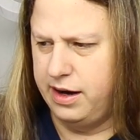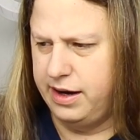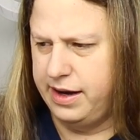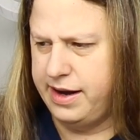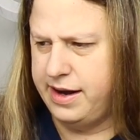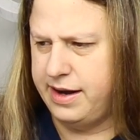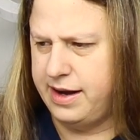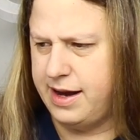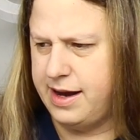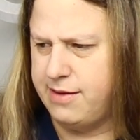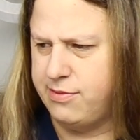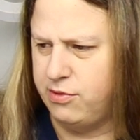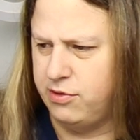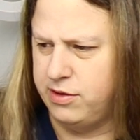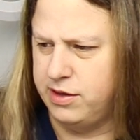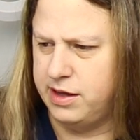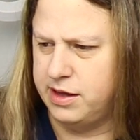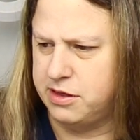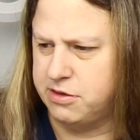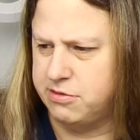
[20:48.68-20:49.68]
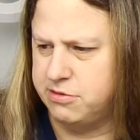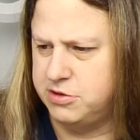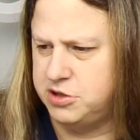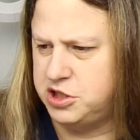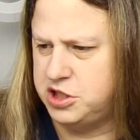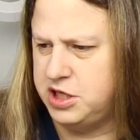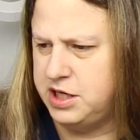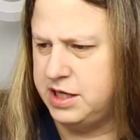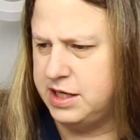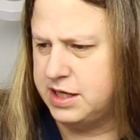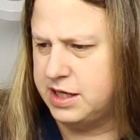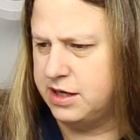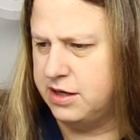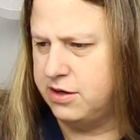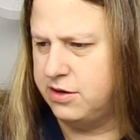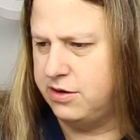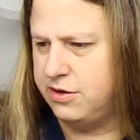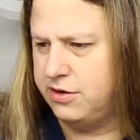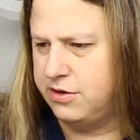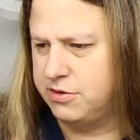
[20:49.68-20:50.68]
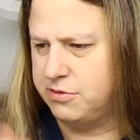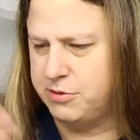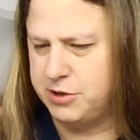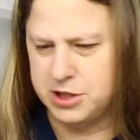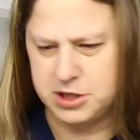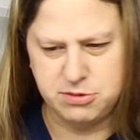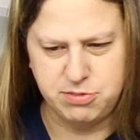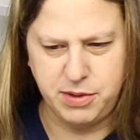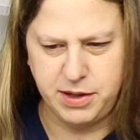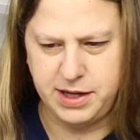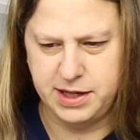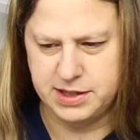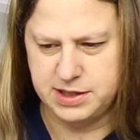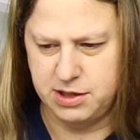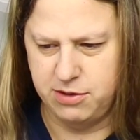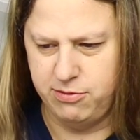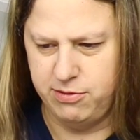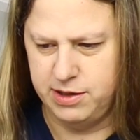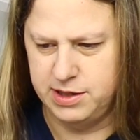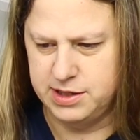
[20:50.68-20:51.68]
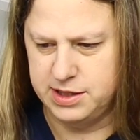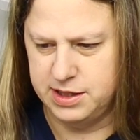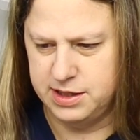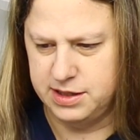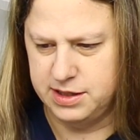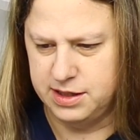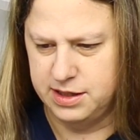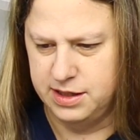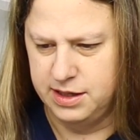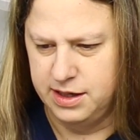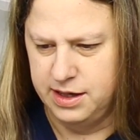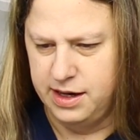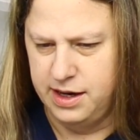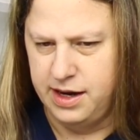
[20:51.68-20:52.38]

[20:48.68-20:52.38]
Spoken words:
enable it through G-code just because it wasn't.